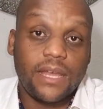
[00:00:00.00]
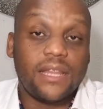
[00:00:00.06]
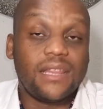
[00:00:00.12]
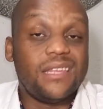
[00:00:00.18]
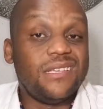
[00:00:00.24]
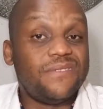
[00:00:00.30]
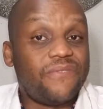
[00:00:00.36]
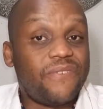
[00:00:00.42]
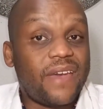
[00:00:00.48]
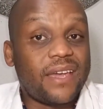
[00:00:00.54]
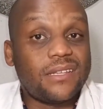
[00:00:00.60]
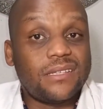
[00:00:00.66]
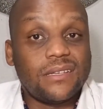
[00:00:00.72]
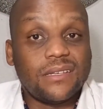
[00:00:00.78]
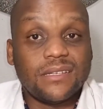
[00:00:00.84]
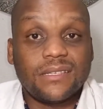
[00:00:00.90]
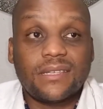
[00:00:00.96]
These
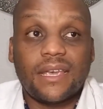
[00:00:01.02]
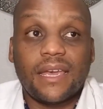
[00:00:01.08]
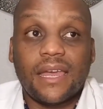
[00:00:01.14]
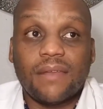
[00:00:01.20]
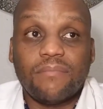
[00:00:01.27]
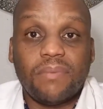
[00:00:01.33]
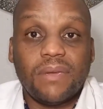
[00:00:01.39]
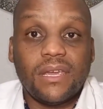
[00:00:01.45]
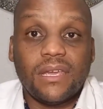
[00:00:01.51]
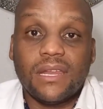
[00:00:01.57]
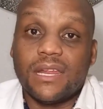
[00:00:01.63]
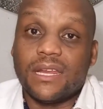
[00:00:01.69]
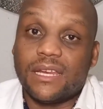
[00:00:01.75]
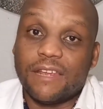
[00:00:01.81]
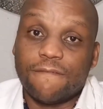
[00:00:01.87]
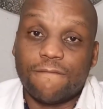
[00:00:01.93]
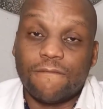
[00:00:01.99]
factors can be the
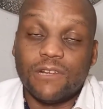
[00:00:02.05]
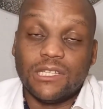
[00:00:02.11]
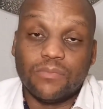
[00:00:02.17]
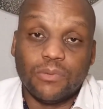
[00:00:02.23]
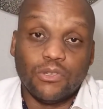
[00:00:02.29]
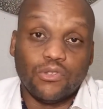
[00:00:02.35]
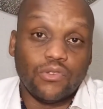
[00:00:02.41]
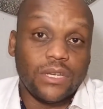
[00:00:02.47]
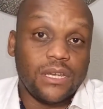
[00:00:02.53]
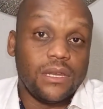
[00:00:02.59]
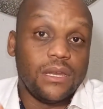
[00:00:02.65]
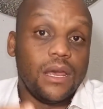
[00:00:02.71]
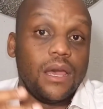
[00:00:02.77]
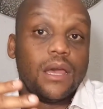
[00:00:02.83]
difference between